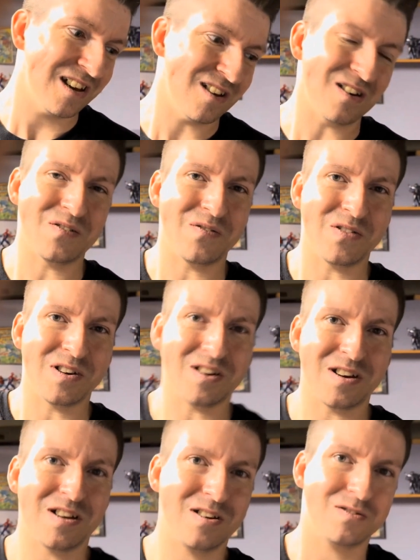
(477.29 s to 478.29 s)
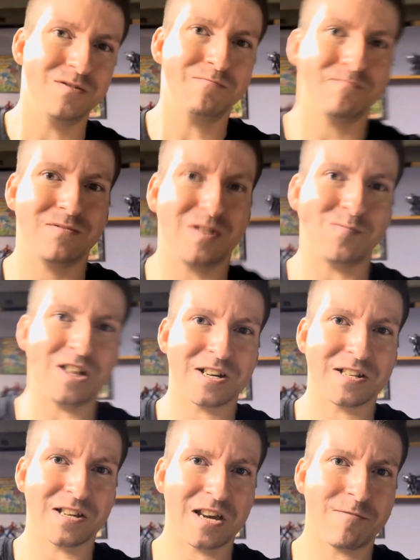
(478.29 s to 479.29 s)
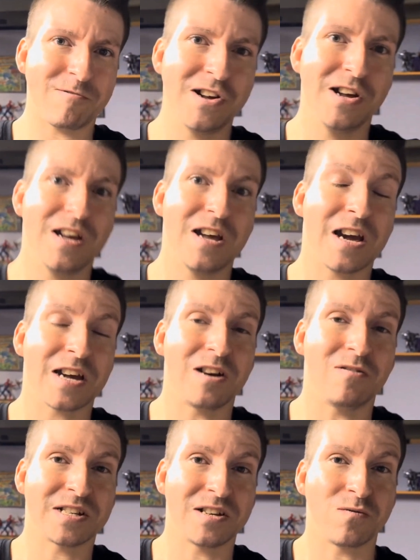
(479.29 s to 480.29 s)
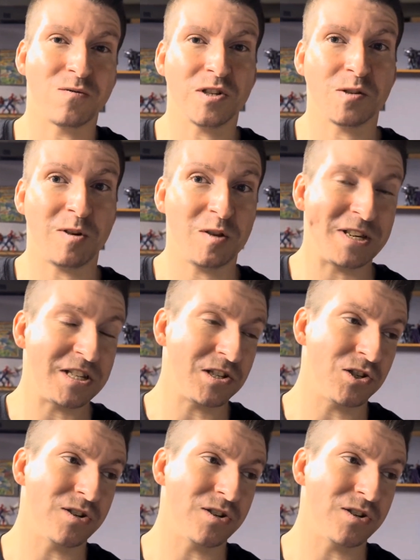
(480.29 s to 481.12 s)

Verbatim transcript: of, uh, oop, I'm blocking the camera. I could always get a real small piece of